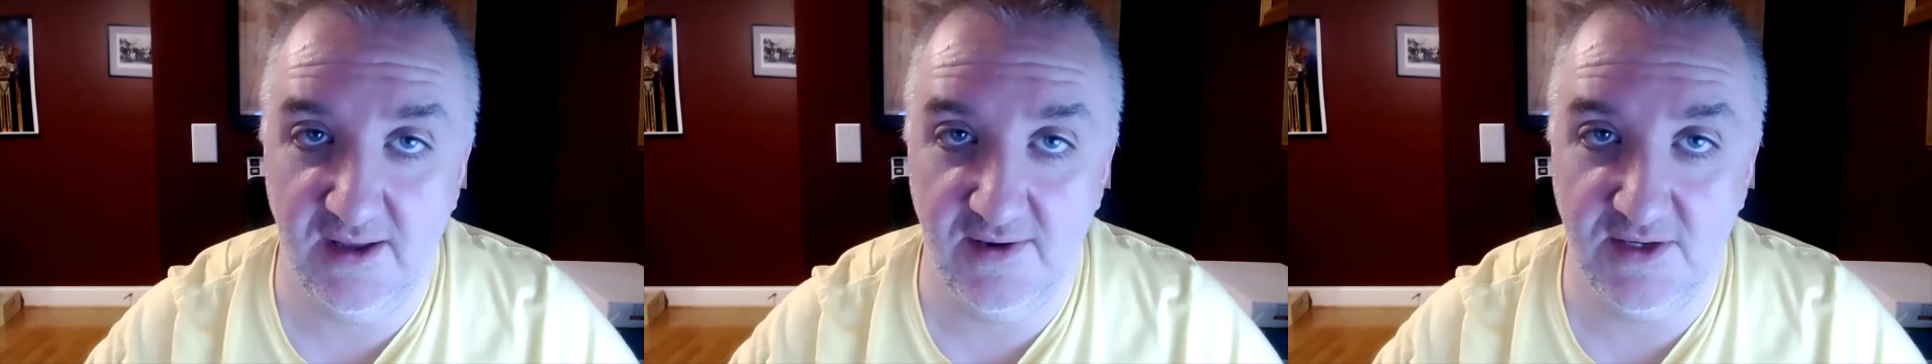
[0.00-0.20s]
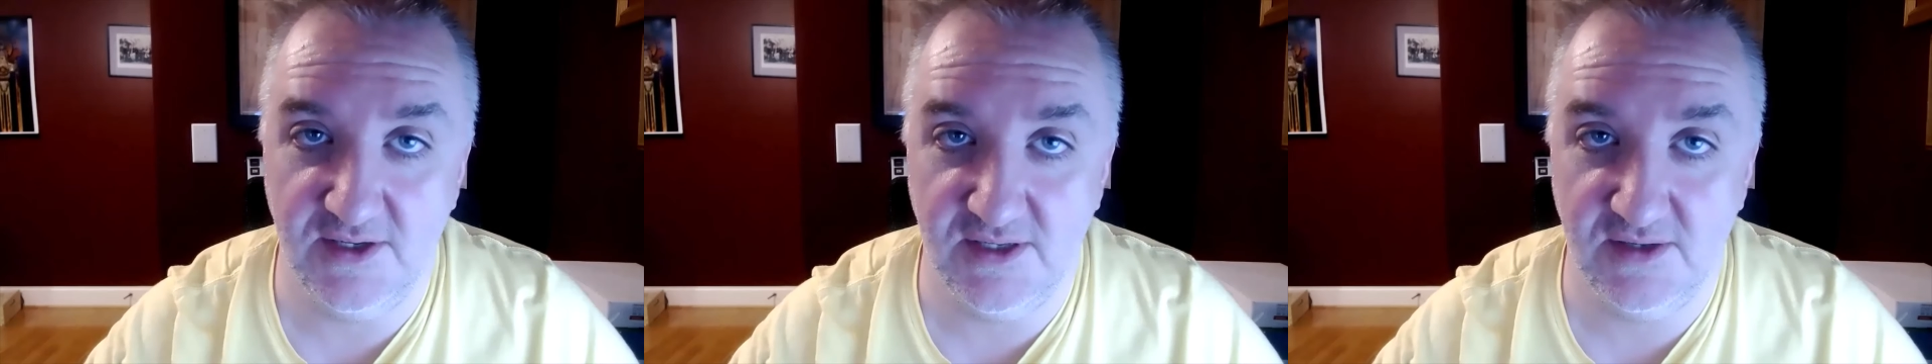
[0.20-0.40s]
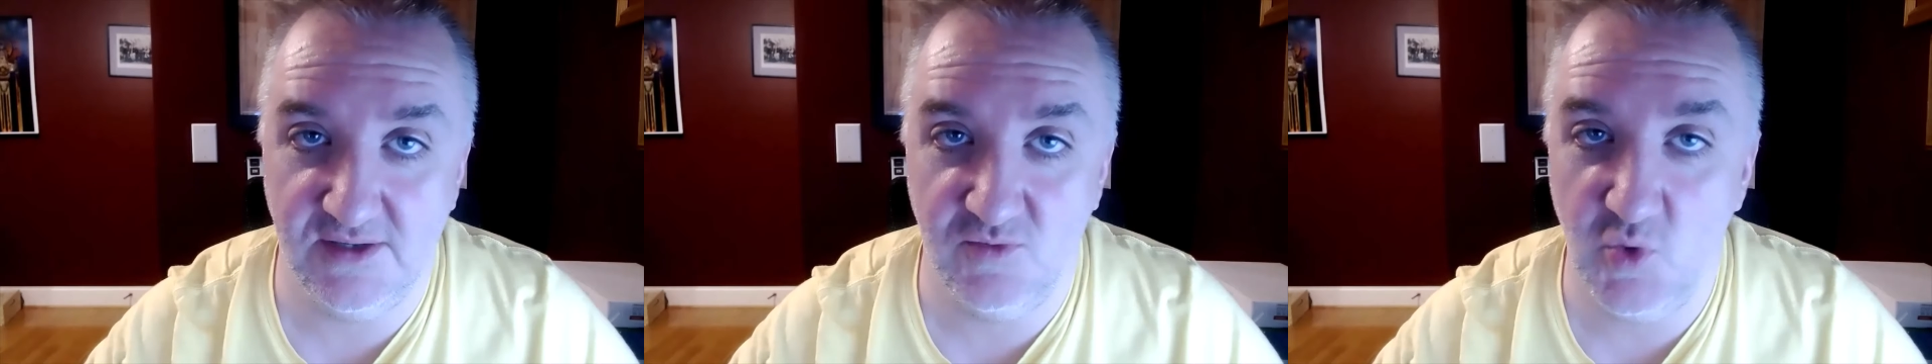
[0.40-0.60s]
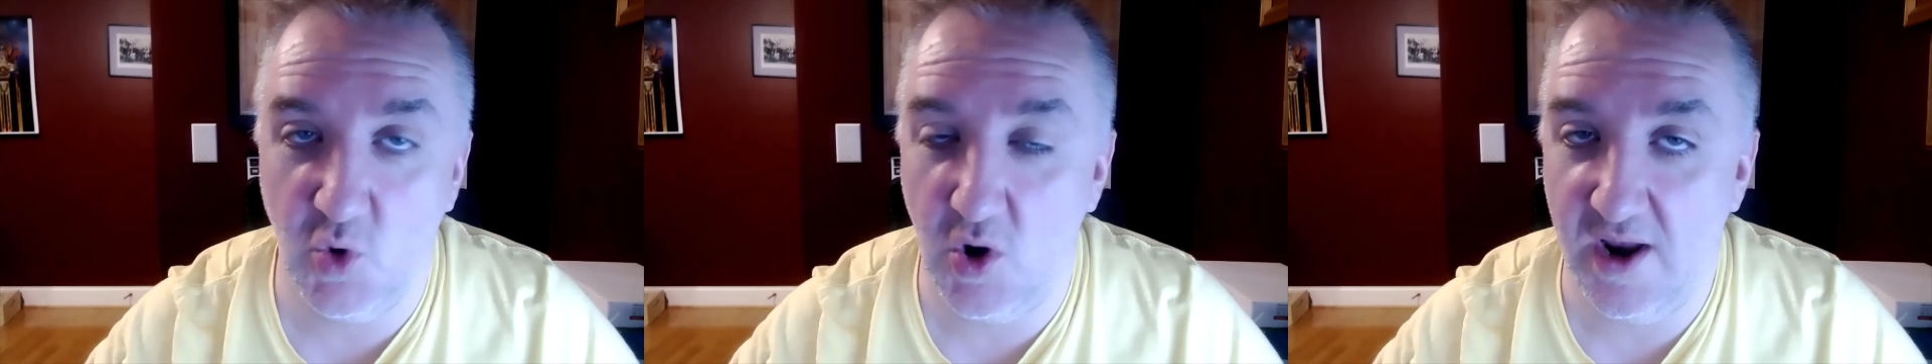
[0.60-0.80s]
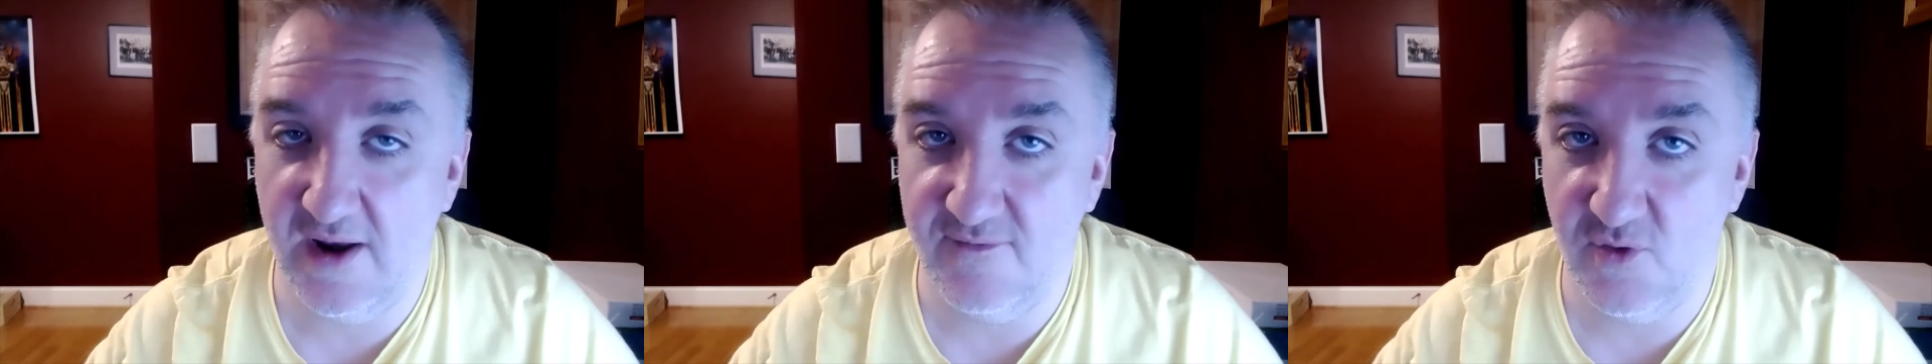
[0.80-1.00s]
It's
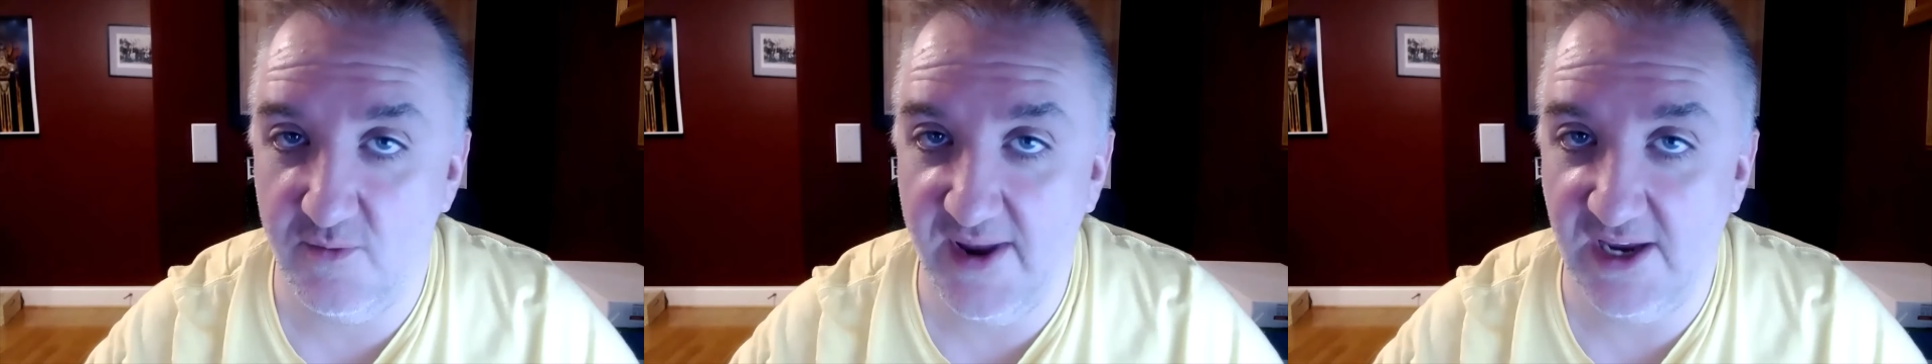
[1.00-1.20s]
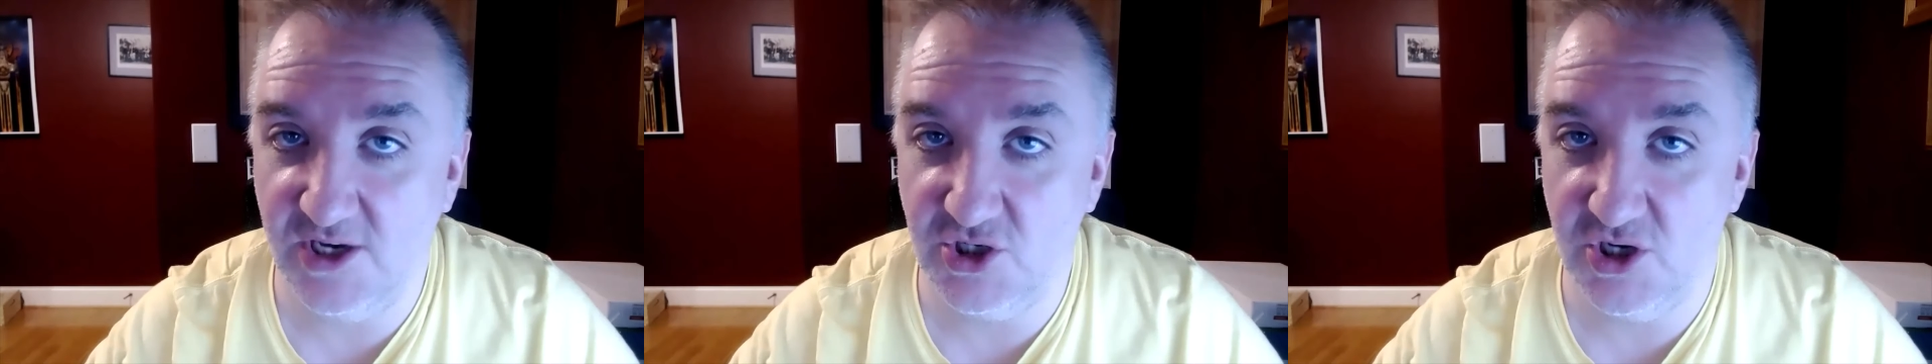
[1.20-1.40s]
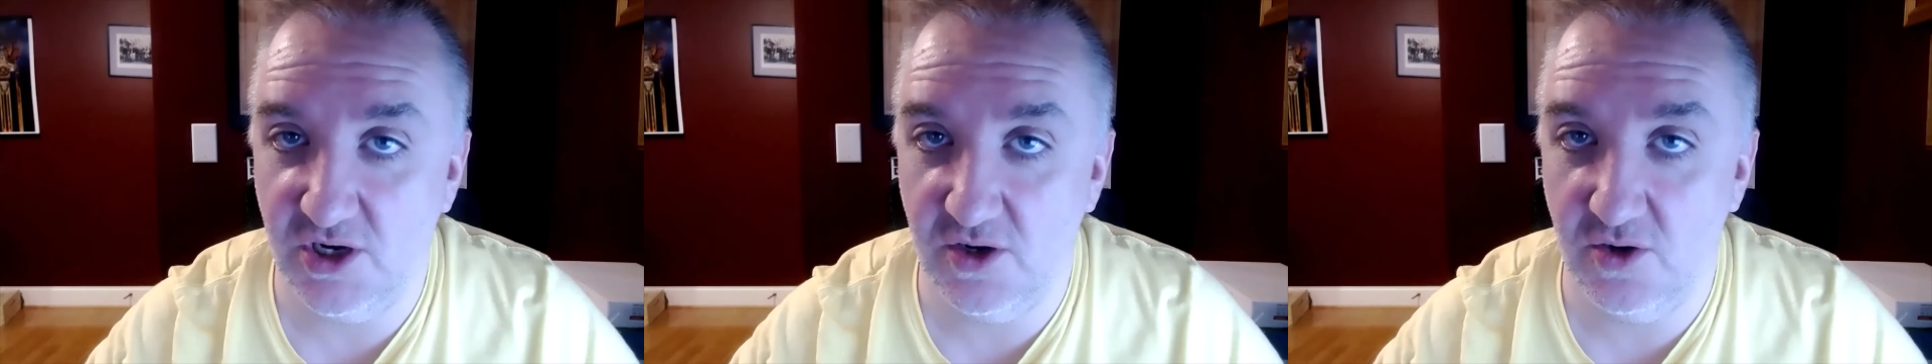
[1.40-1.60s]
wrong information